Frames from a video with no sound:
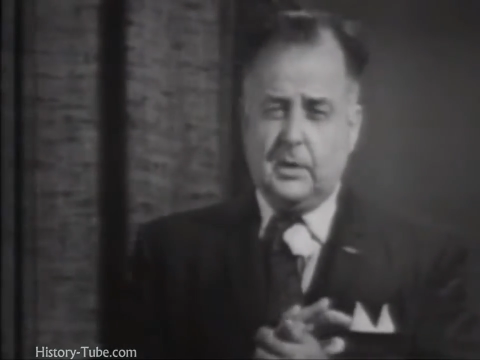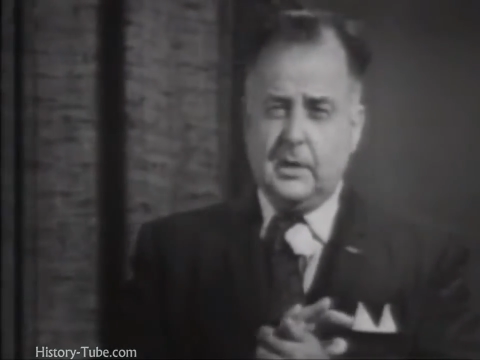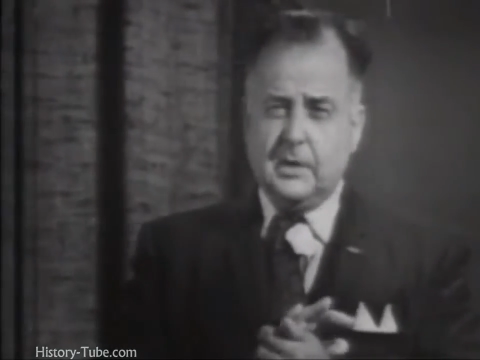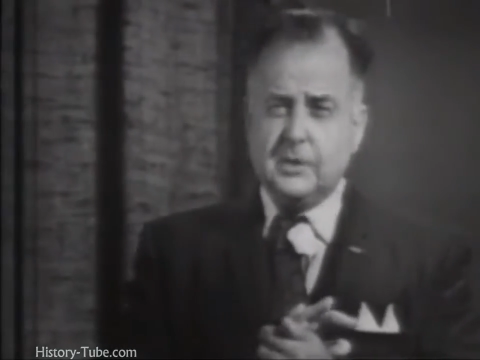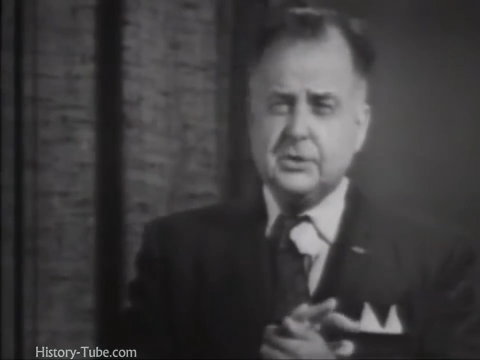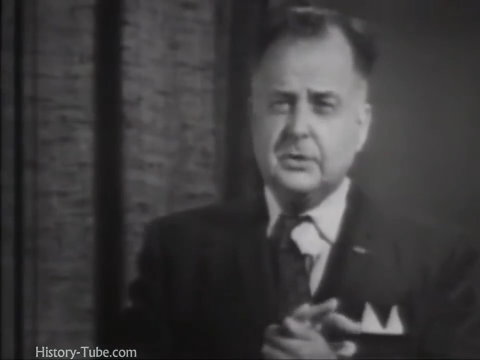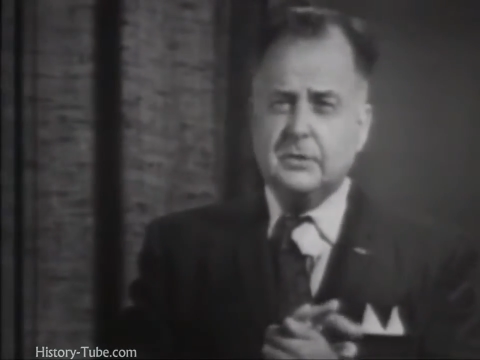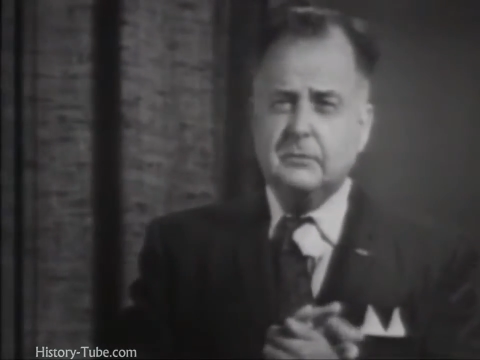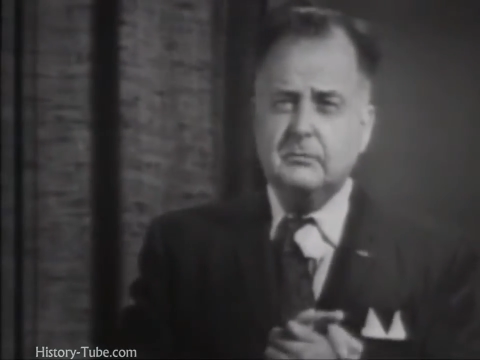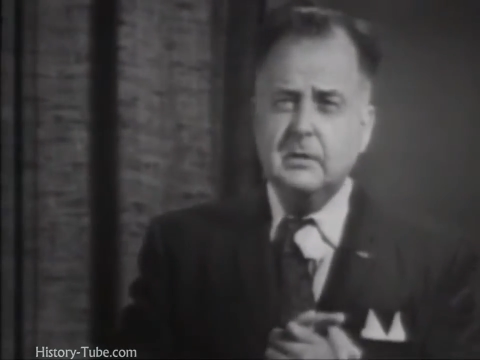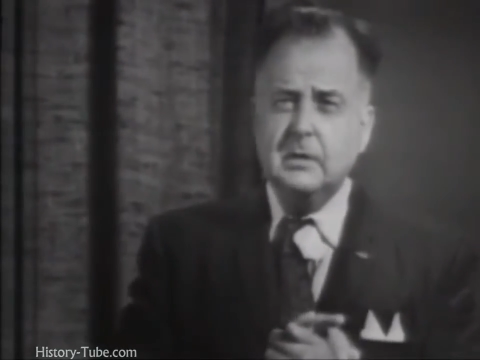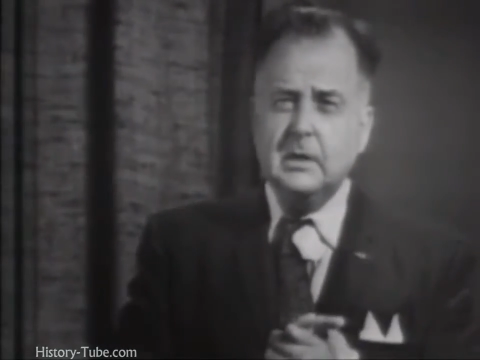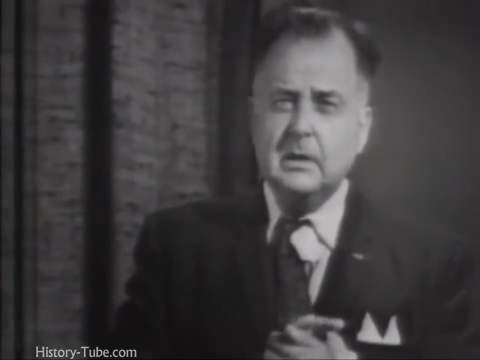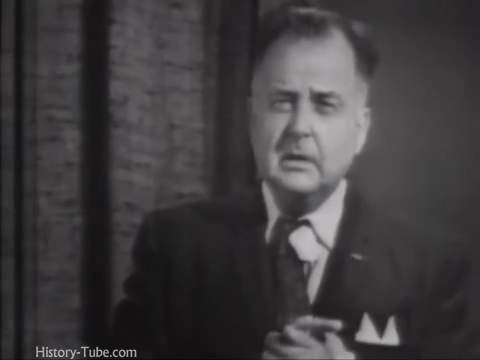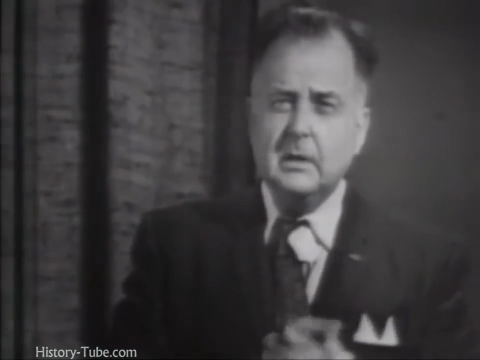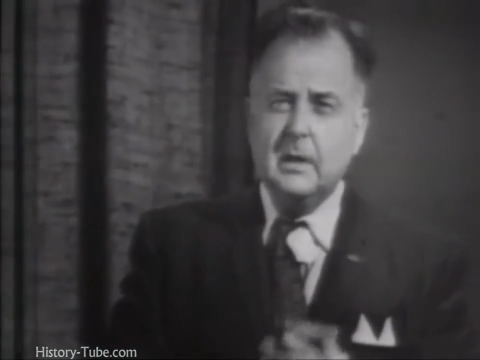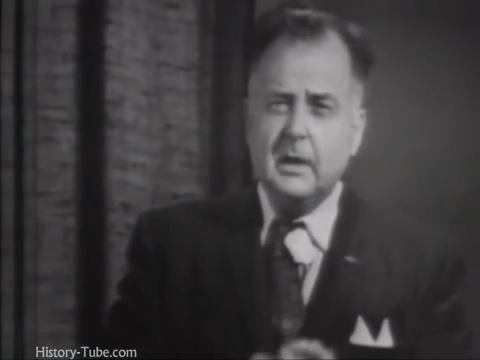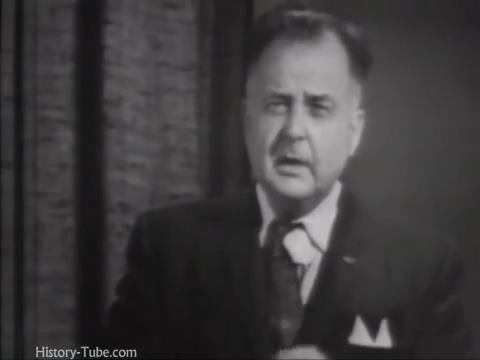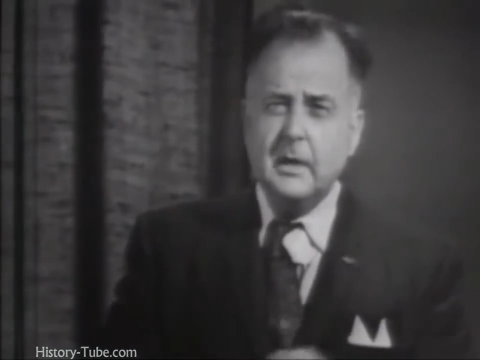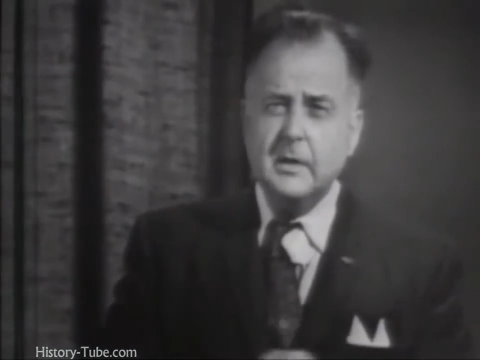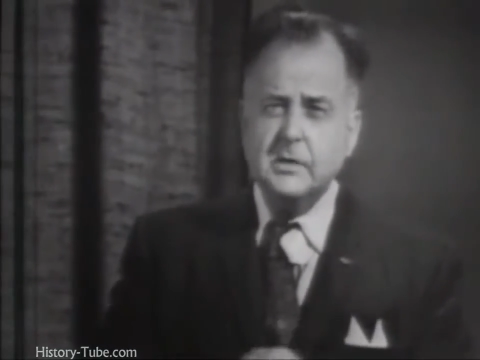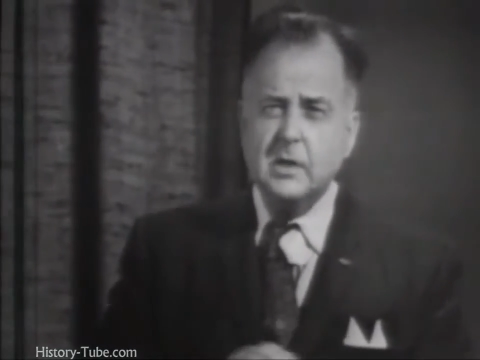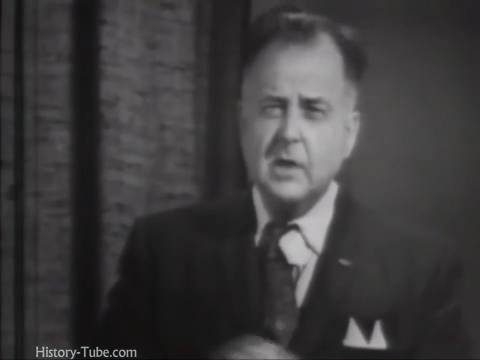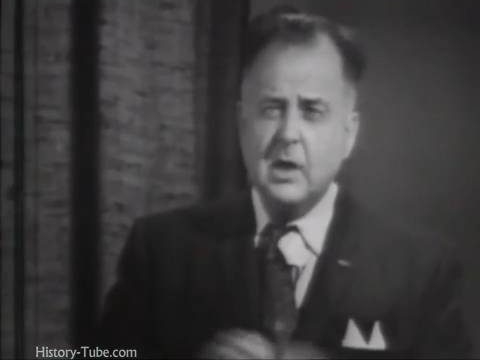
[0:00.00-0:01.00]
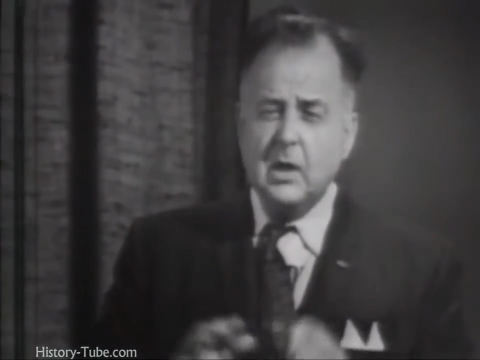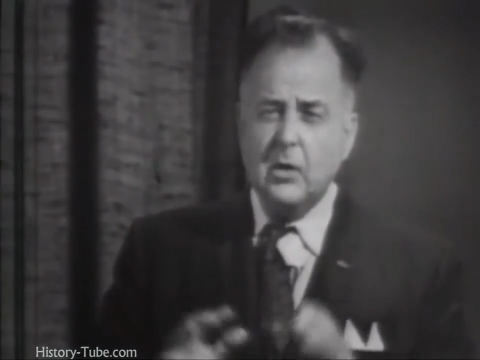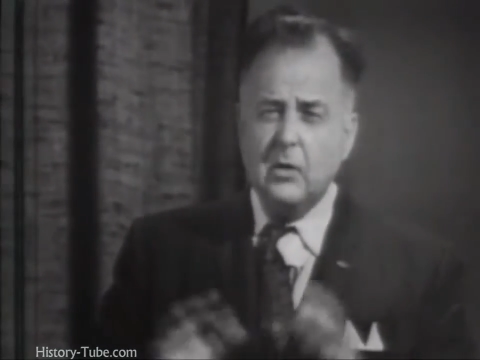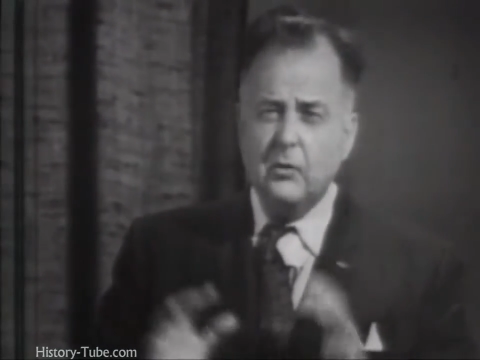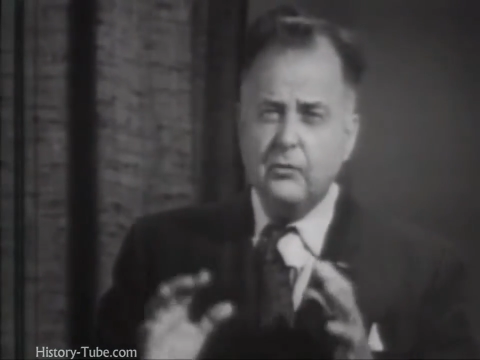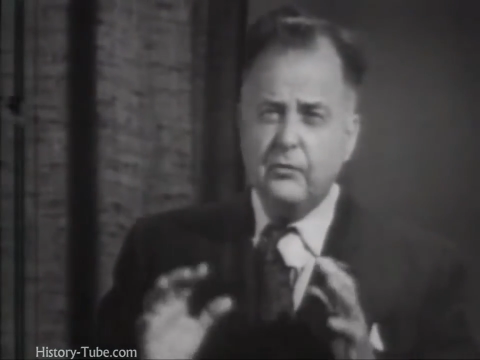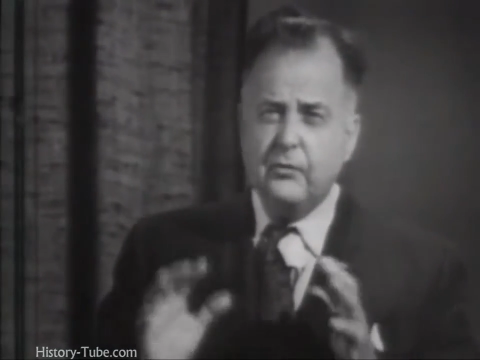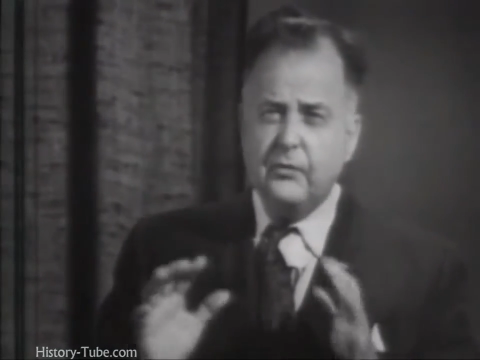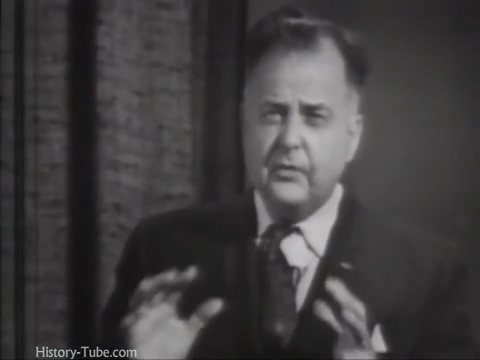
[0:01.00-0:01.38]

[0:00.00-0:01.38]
us to realize how